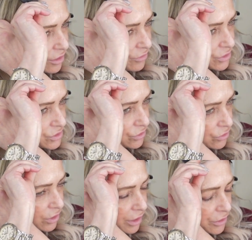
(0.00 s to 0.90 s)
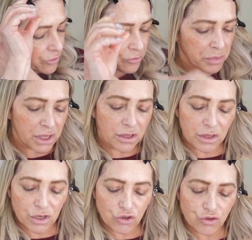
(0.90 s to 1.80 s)
every single kind of
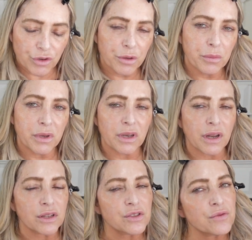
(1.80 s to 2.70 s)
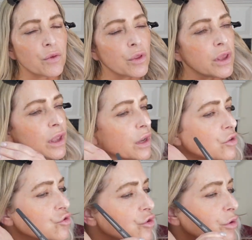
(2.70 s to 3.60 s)
peeling treatment and
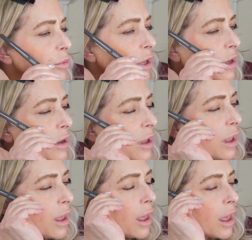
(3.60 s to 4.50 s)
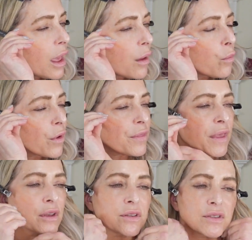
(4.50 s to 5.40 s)
exfoliating treatment. And what
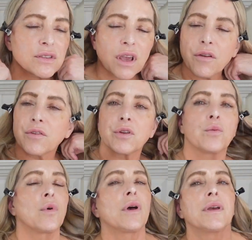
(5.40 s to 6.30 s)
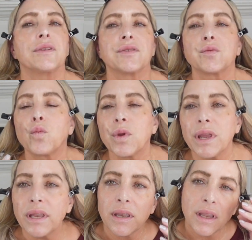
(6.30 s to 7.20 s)
they discovered was
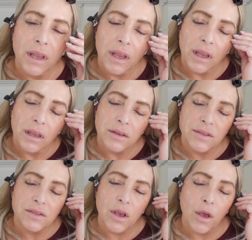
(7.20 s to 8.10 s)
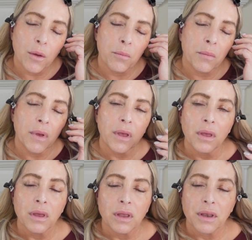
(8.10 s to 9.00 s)
we need some
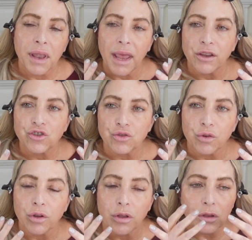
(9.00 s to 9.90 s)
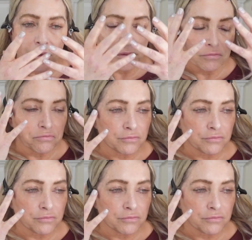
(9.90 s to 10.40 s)
natural